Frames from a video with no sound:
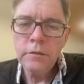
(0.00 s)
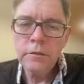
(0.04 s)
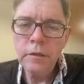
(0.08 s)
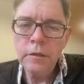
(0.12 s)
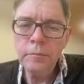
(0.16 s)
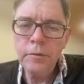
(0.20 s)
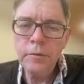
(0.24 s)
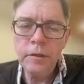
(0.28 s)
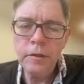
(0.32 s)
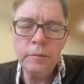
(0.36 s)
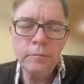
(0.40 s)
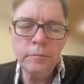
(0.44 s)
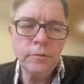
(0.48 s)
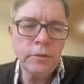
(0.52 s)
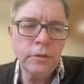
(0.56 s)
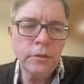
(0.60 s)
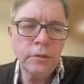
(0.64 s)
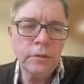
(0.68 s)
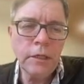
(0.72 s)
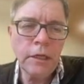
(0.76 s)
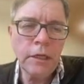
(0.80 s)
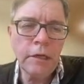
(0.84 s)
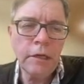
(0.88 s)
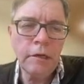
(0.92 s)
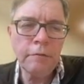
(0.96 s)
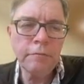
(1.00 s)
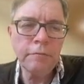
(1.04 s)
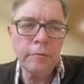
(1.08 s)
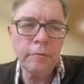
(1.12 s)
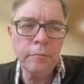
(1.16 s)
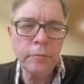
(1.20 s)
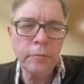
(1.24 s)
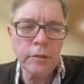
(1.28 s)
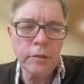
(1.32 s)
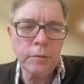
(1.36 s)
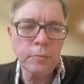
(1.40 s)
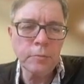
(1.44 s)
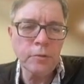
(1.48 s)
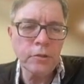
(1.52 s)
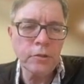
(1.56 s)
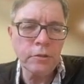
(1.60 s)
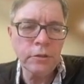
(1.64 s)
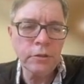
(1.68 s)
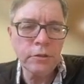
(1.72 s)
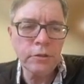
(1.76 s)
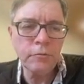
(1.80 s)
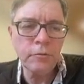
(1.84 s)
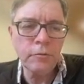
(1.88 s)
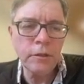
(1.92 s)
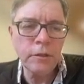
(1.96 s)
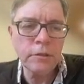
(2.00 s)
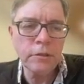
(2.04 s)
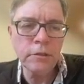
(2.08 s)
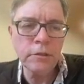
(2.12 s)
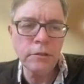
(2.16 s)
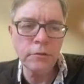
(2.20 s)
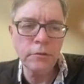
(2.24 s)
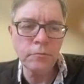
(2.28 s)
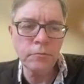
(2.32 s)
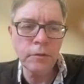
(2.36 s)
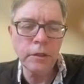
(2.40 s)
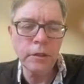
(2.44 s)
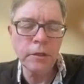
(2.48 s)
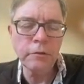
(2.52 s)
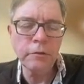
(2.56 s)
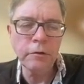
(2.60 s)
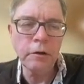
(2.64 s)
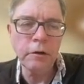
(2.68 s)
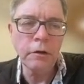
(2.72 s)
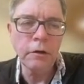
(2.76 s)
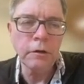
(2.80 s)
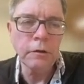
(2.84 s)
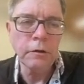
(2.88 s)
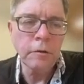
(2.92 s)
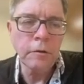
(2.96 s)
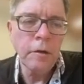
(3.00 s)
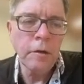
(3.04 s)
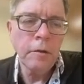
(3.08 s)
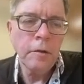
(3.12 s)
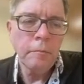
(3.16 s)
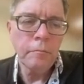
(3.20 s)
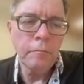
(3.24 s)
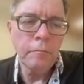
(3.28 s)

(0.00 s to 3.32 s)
Sometimes you have multiple choice questions where there are